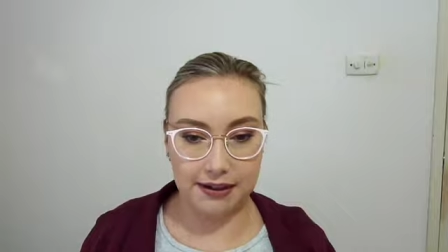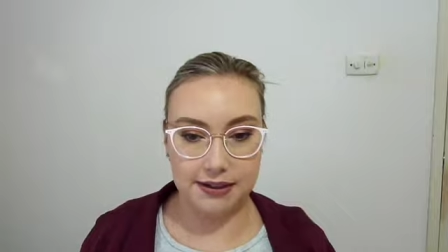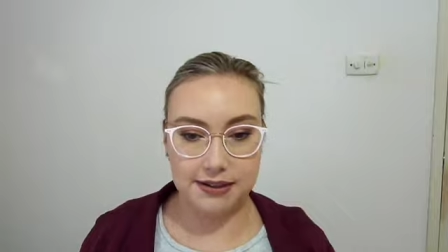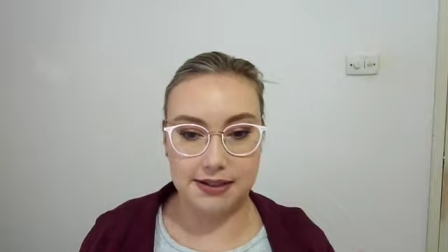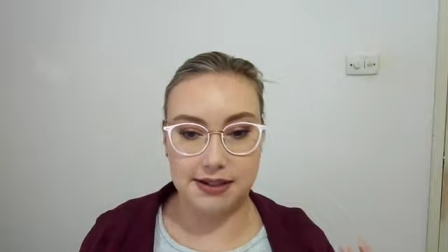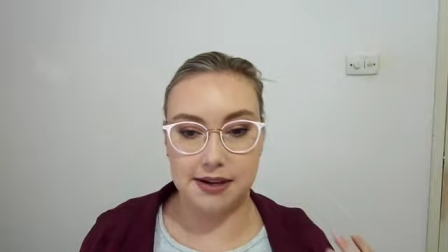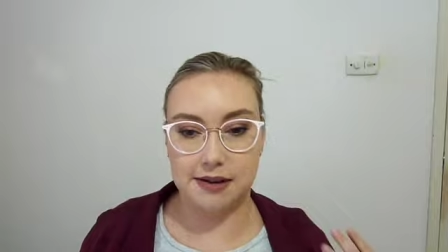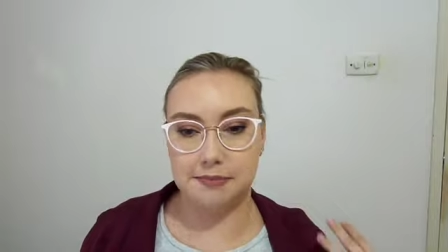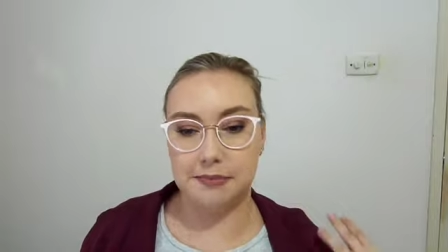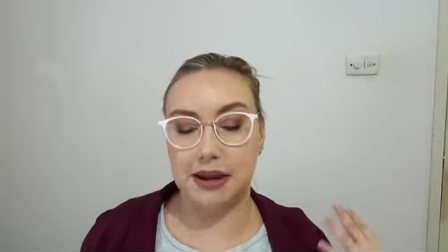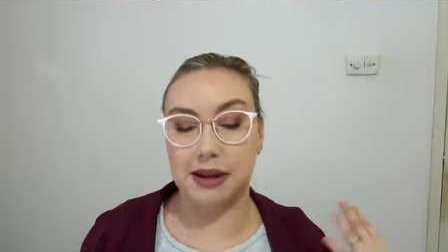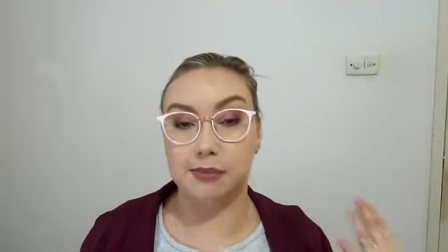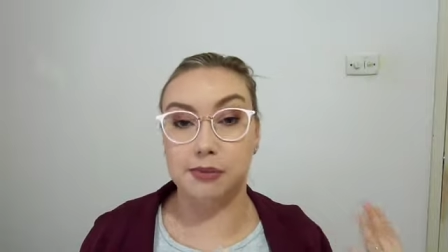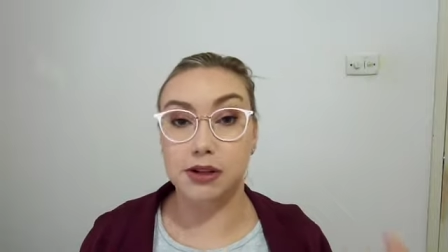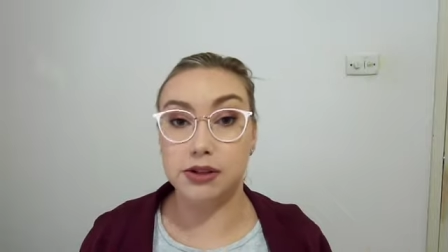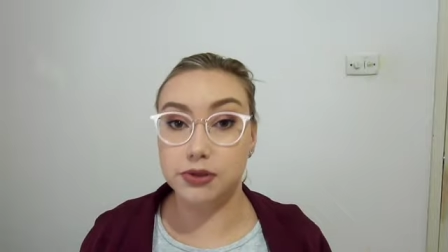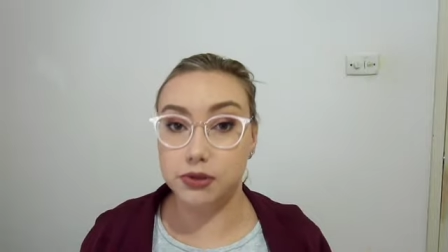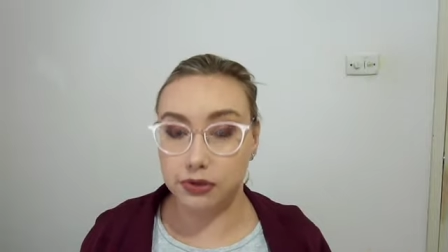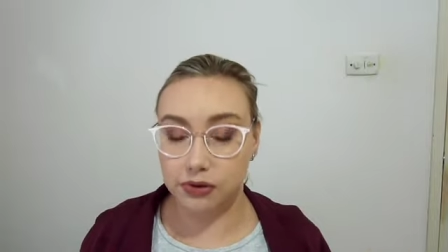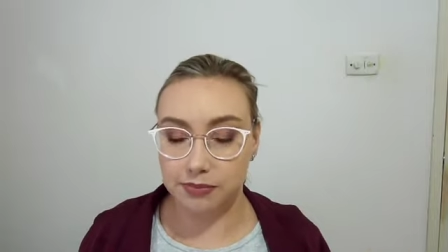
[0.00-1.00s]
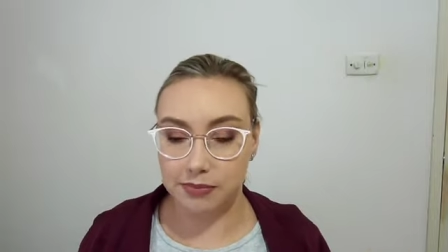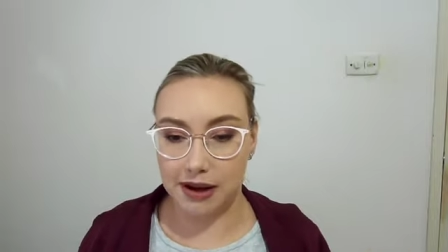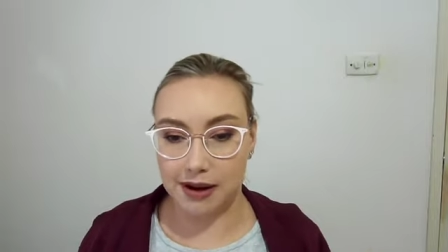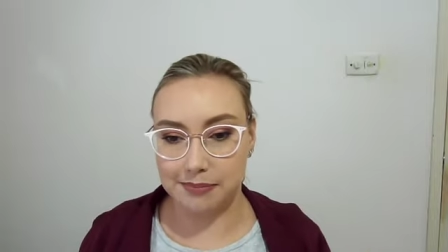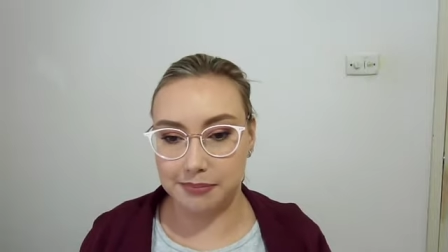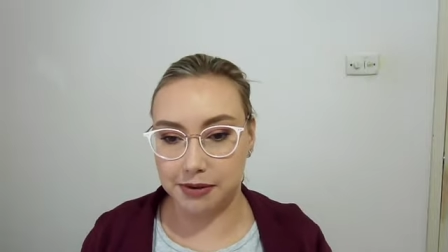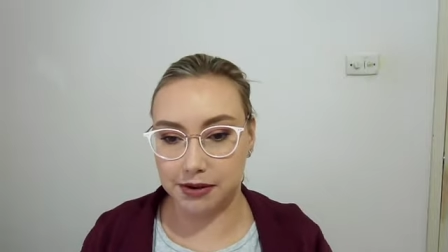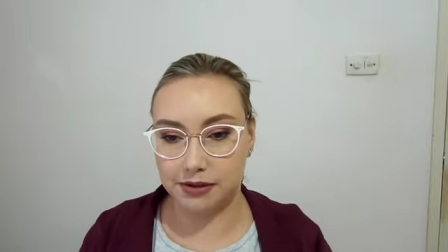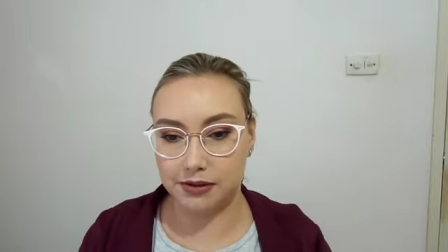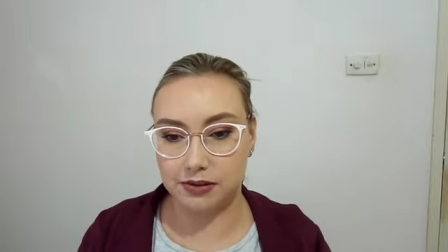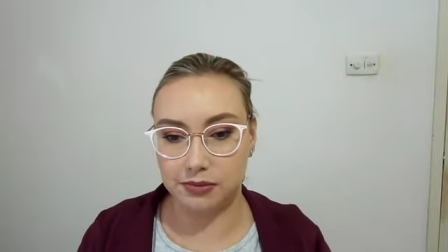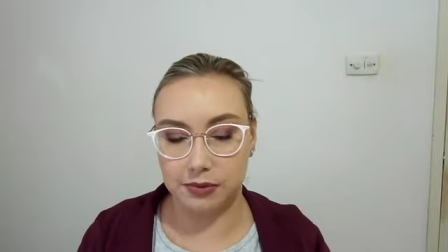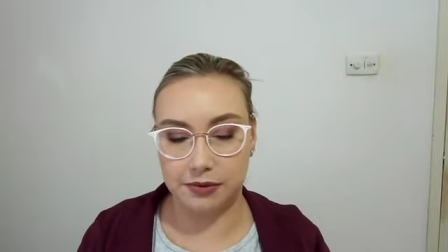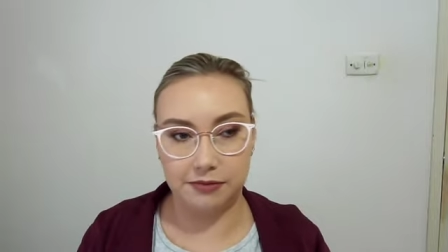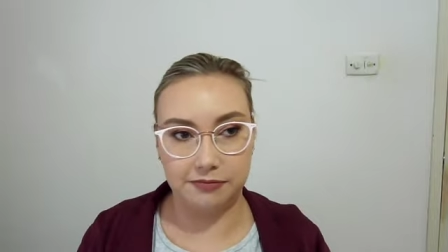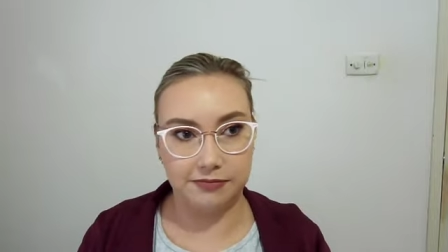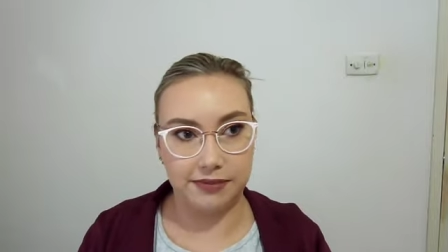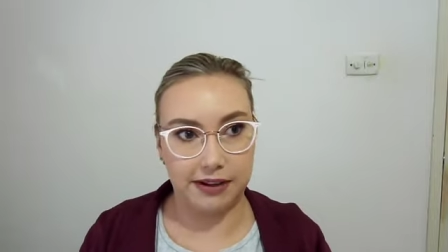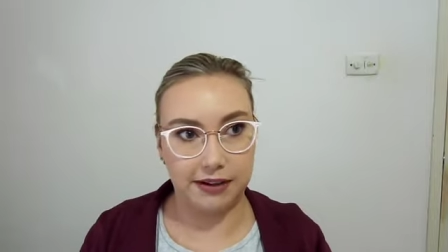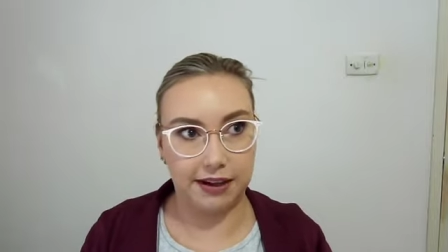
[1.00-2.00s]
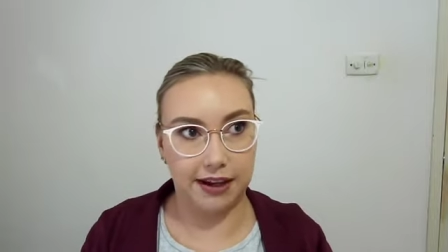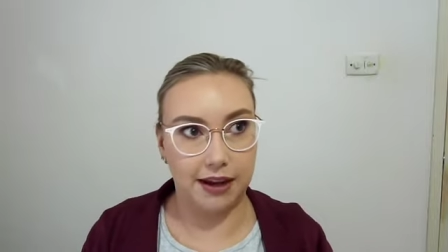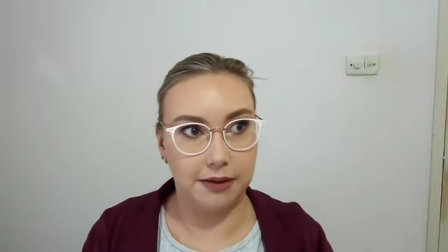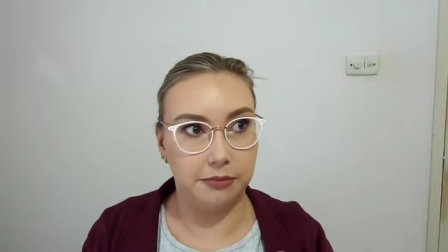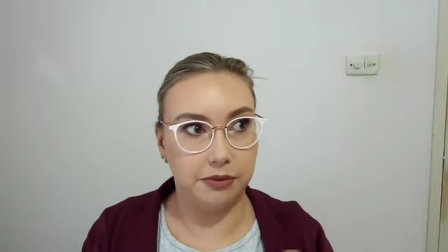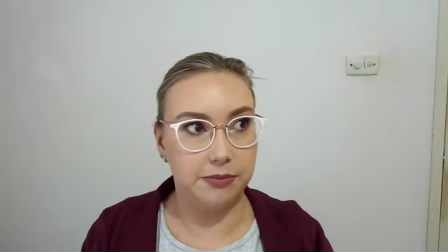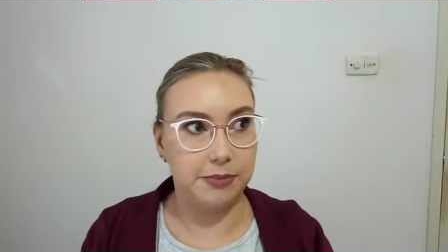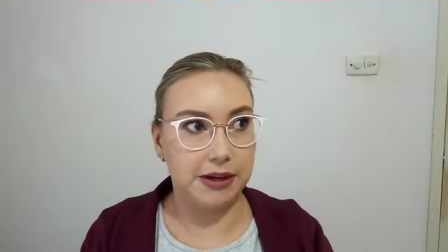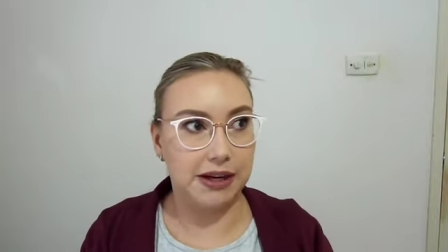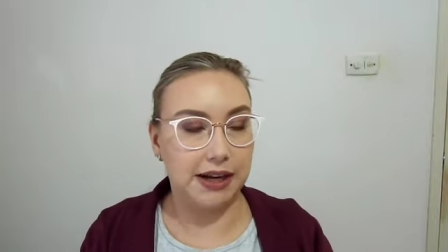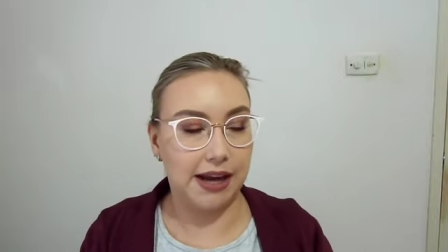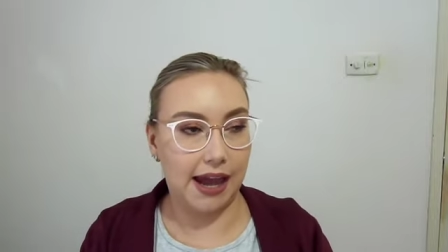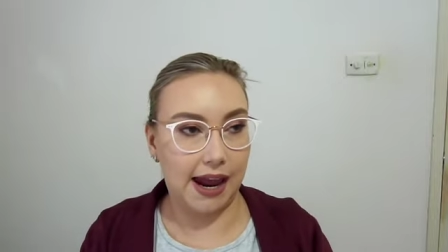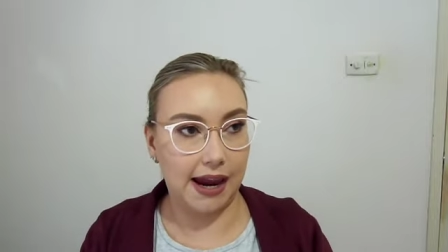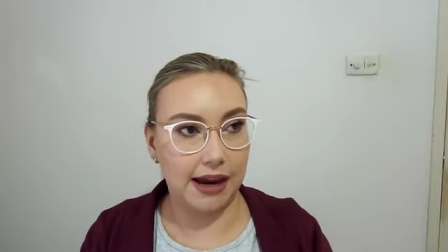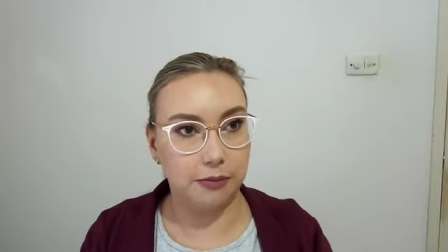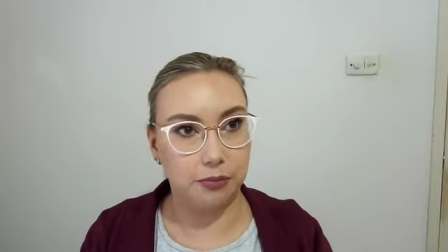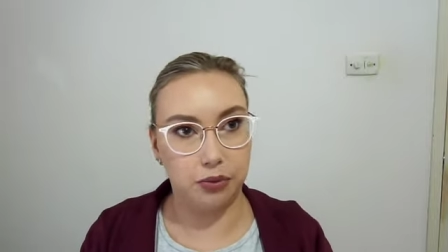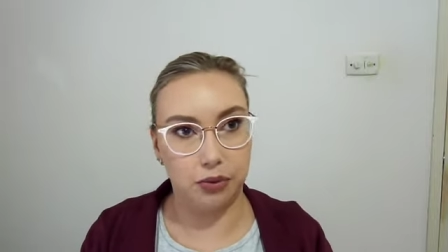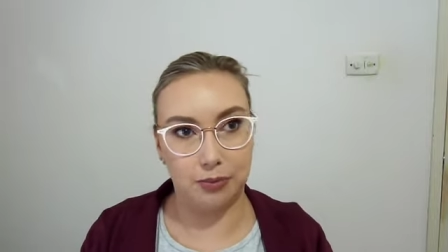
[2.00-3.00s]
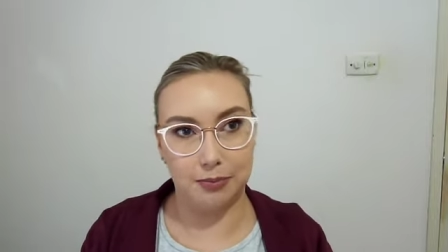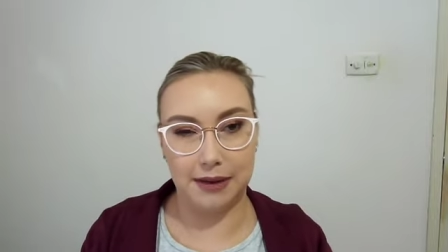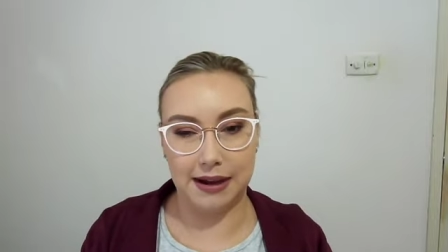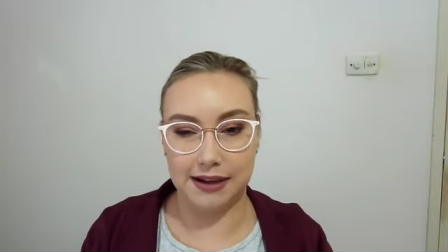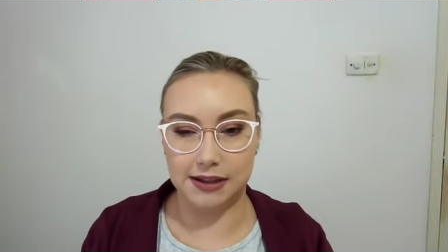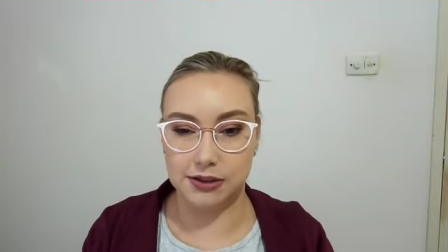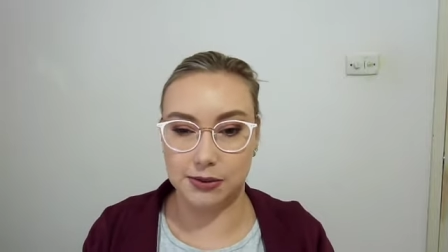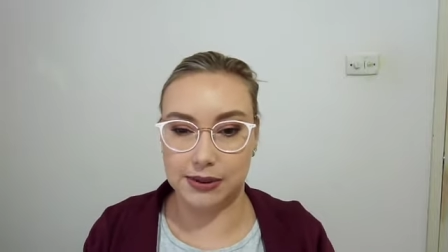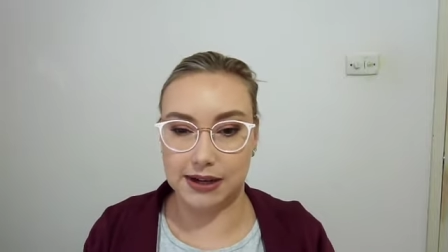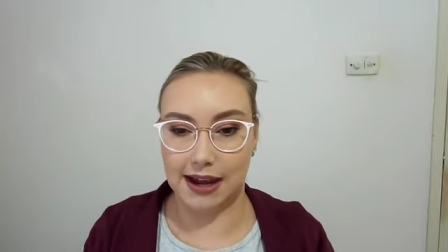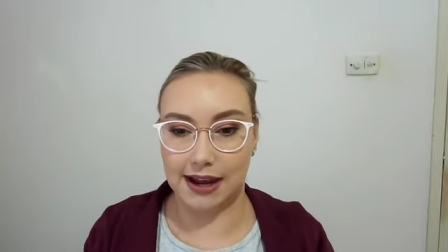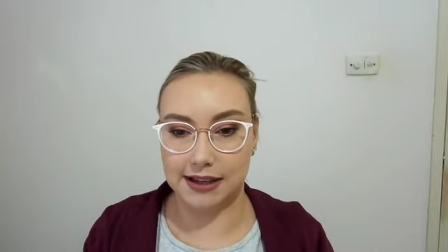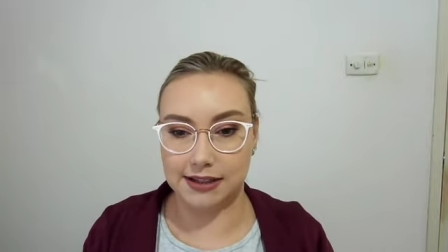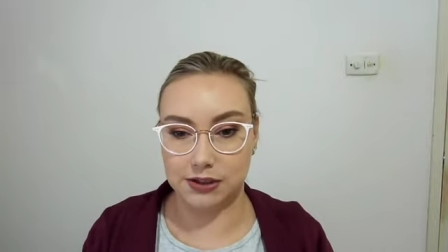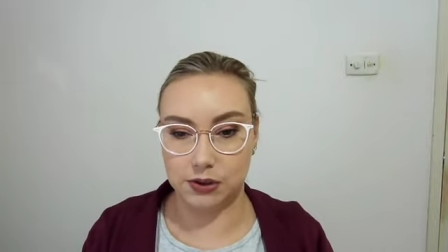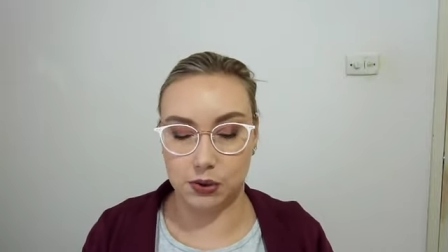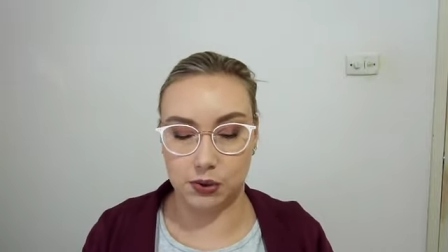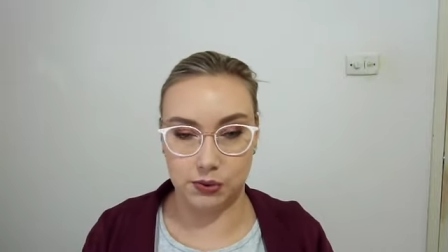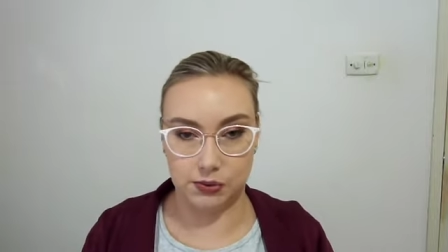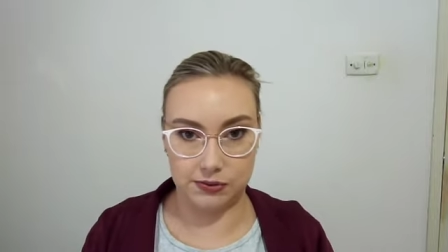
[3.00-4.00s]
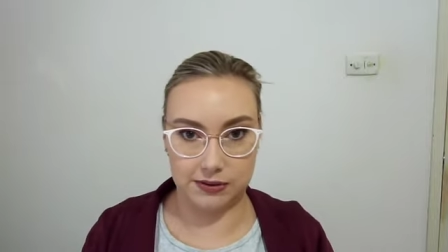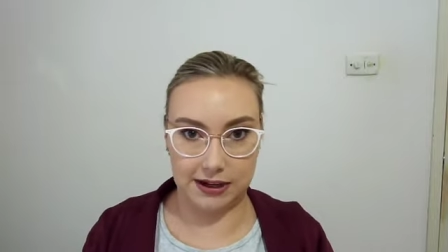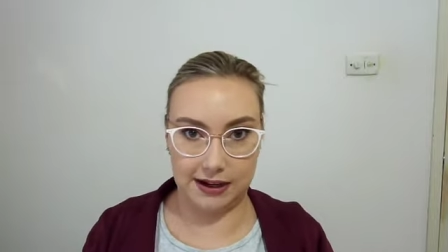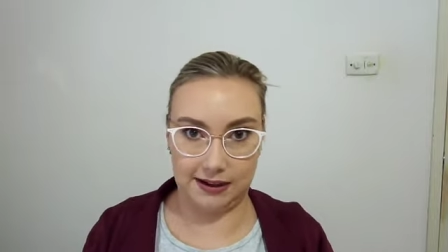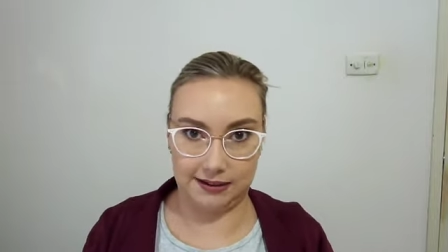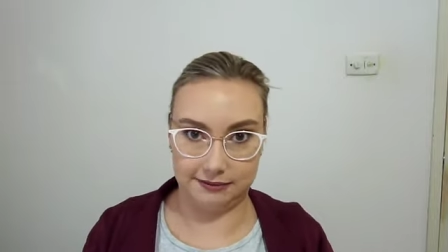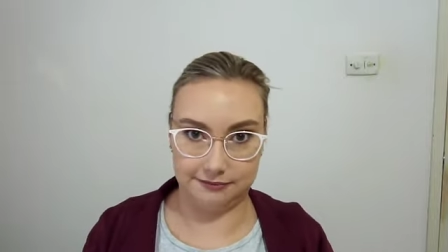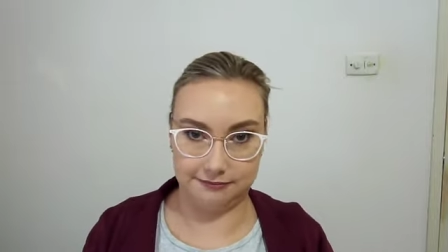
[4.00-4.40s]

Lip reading: it didn't make me too matte because we've been in April, May, so it has cooled down.